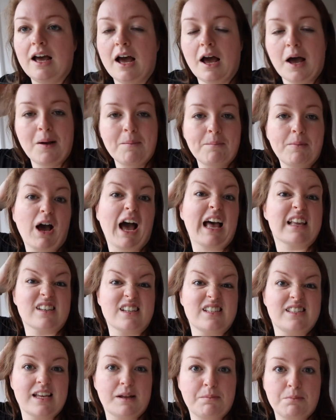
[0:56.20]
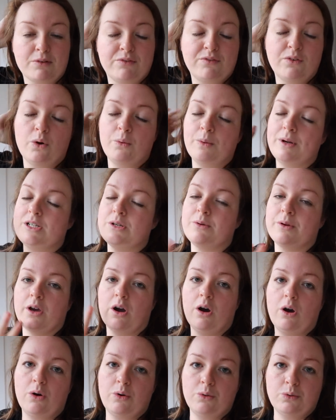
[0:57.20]
um, but as I said before, we're doing a
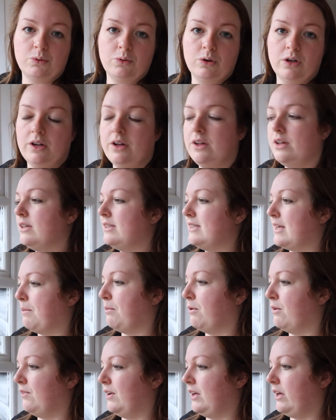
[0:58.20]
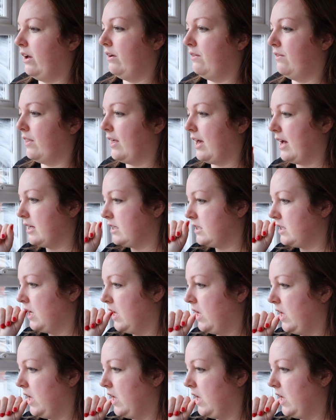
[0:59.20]
whole separate video for that.